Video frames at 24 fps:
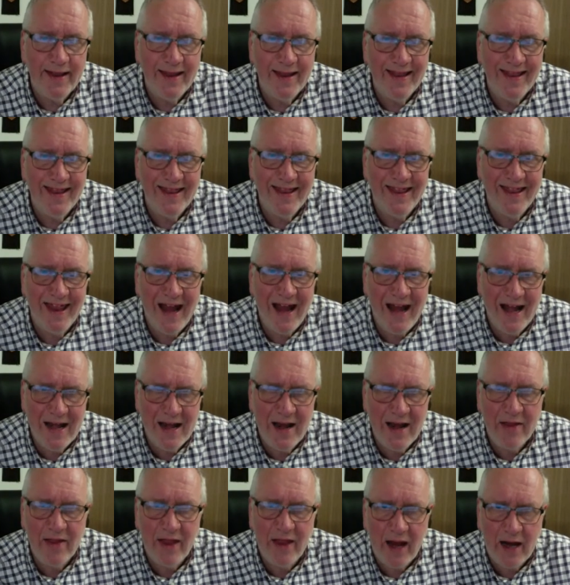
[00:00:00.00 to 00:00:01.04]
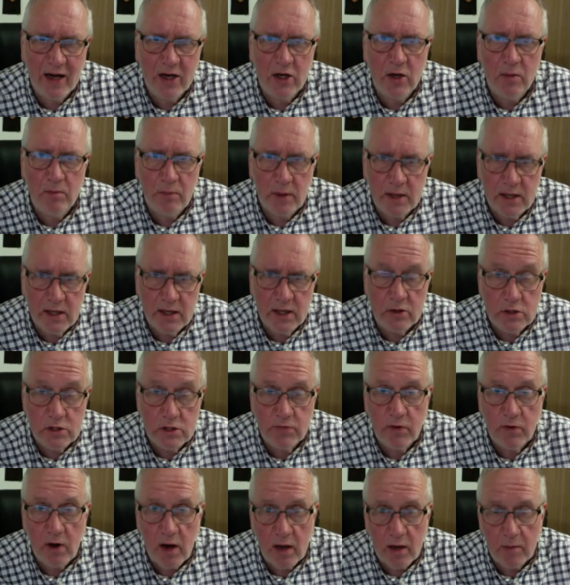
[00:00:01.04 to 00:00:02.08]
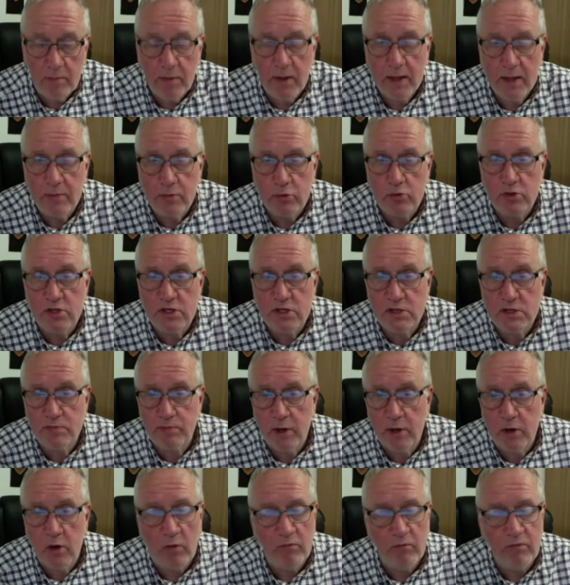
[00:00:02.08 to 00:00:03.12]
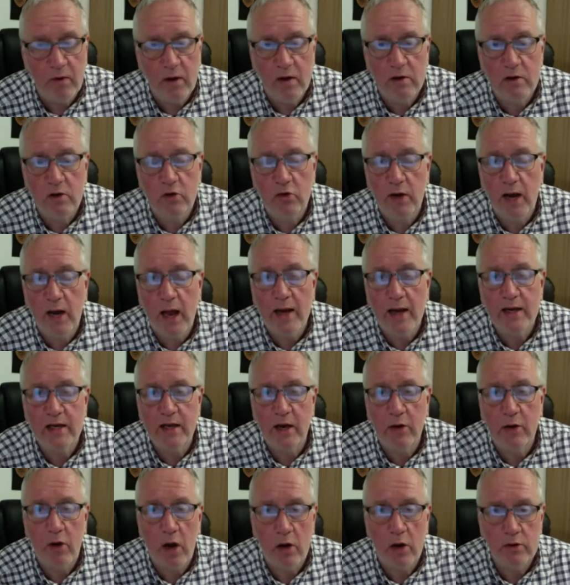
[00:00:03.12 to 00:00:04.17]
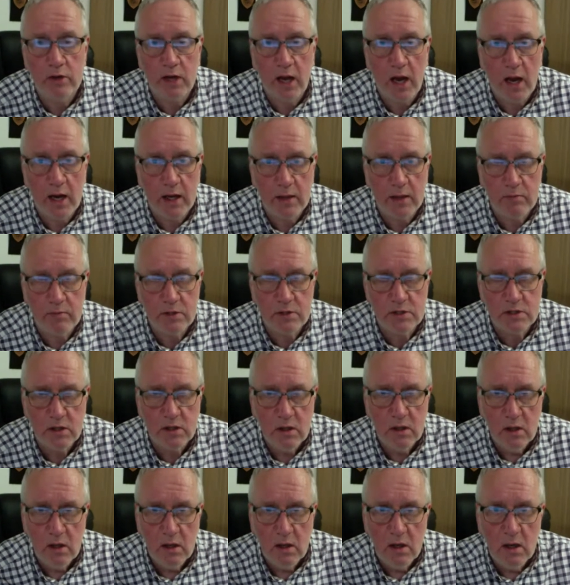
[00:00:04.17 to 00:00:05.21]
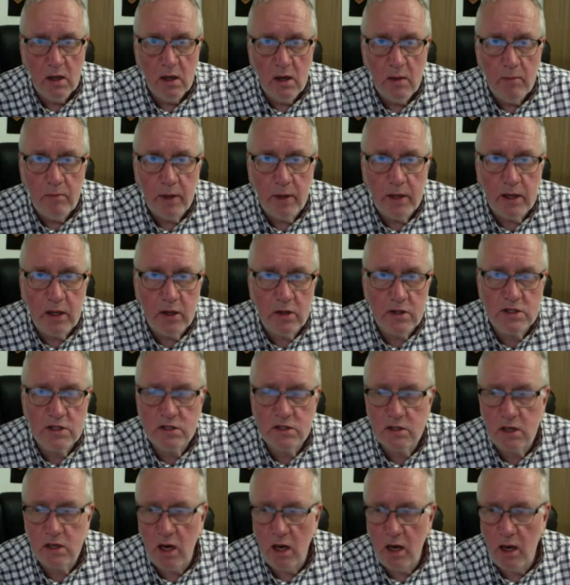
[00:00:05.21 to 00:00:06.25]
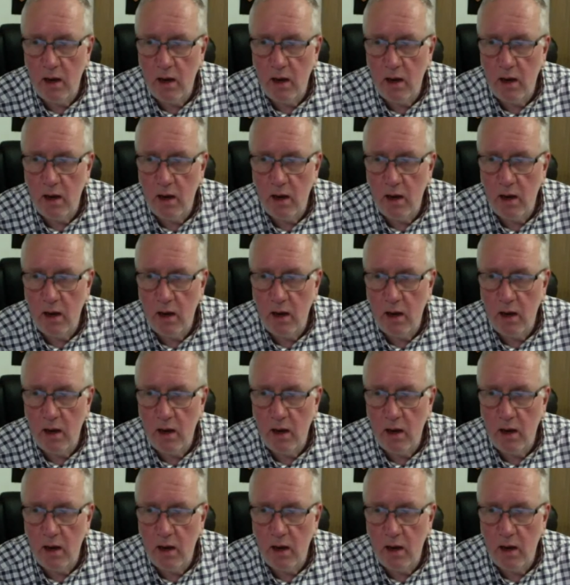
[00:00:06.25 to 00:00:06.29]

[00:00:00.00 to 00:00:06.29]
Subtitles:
then that could be used for other people to spin off and create their own games, because